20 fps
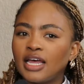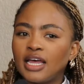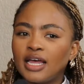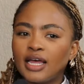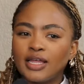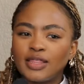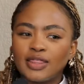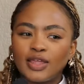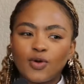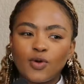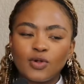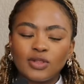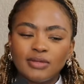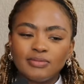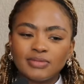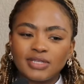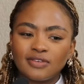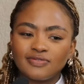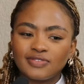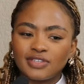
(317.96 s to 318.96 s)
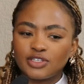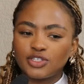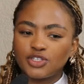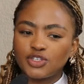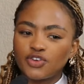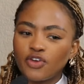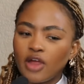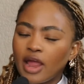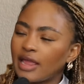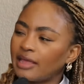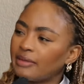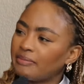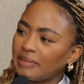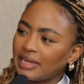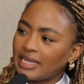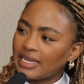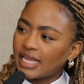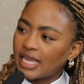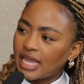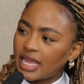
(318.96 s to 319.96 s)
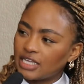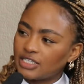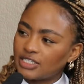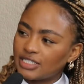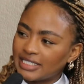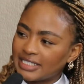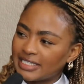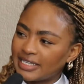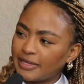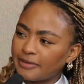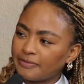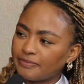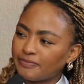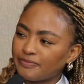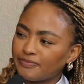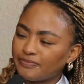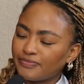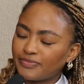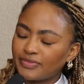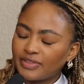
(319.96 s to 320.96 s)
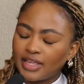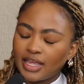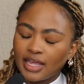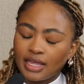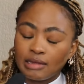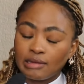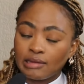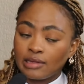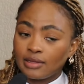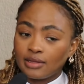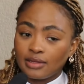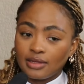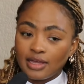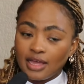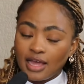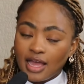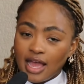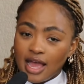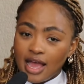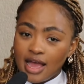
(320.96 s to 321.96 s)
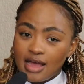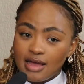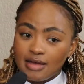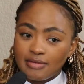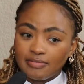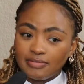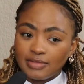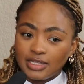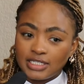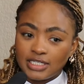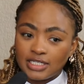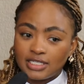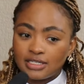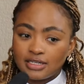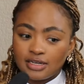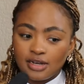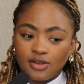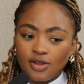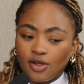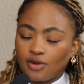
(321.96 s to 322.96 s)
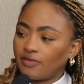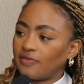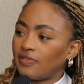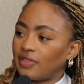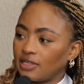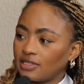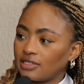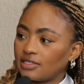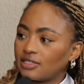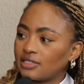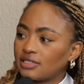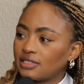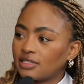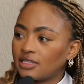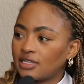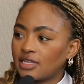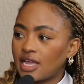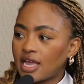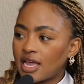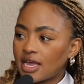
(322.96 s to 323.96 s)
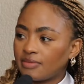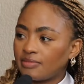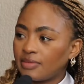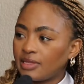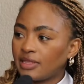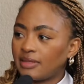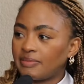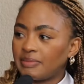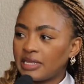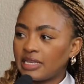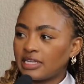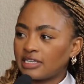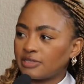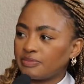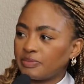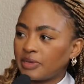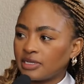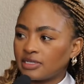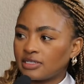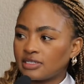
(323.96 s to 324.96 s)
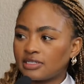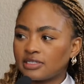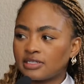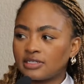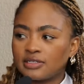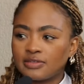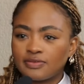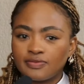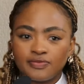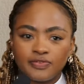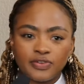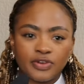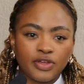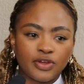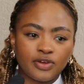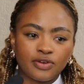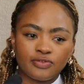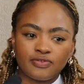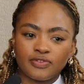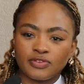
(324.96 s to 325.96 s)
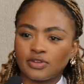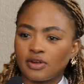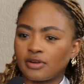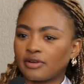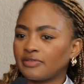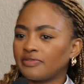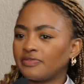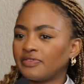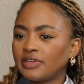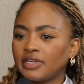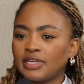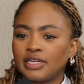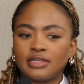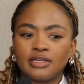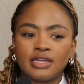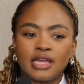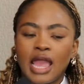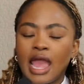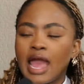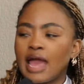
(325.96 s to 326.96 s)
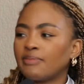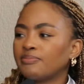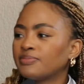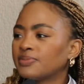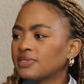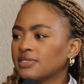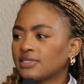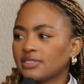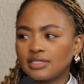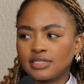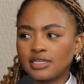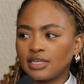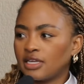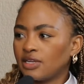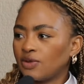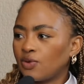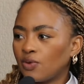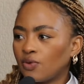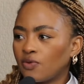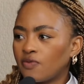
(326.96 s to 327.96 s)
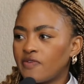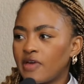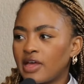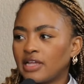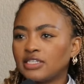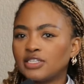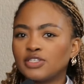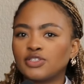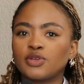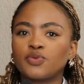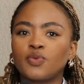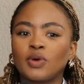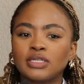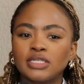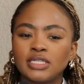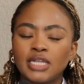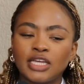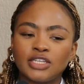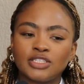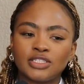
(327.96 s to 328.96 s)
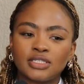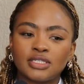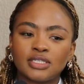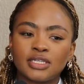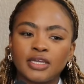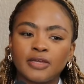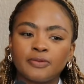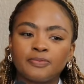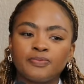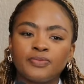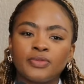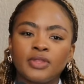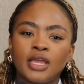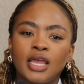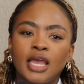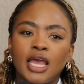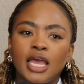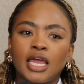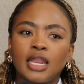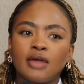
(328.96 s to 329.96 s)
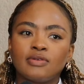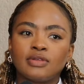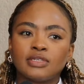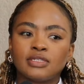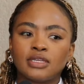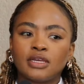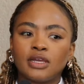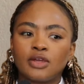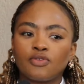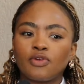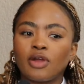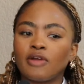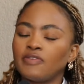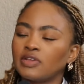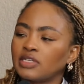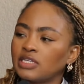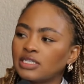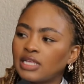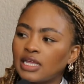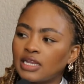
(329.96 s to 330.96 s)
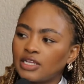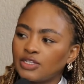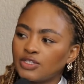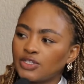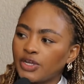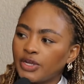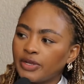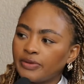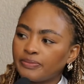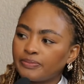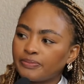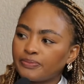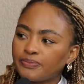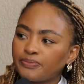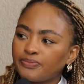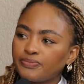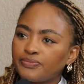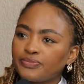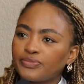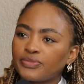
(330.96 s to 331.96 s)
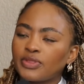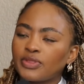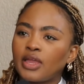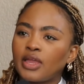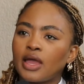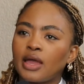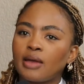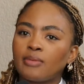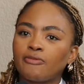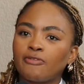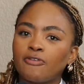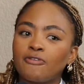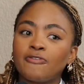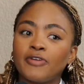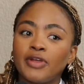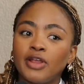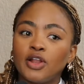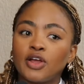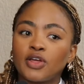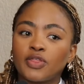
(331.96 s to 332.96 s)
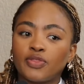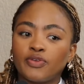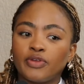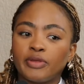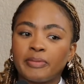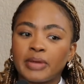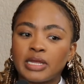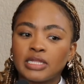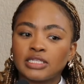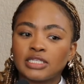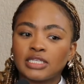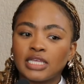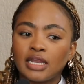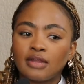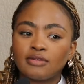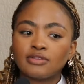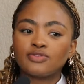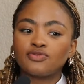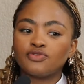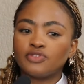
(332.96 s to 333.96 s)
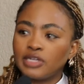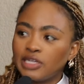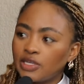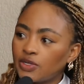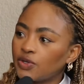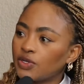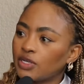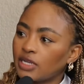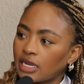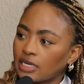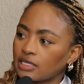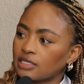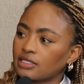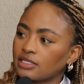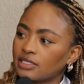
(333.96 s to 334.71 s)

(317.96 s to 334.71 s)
Uh, they call themselves a tri media agency. Right, right. Um, they just did a lot of things. Yeah. Um, yeah. in the media space, sure. video, photography, mm. apps, mm. and all of that. mm So it mm. was an agency, and I was a graphic design intern. Sure um, for a very long three months, mm. and I was really good at a it.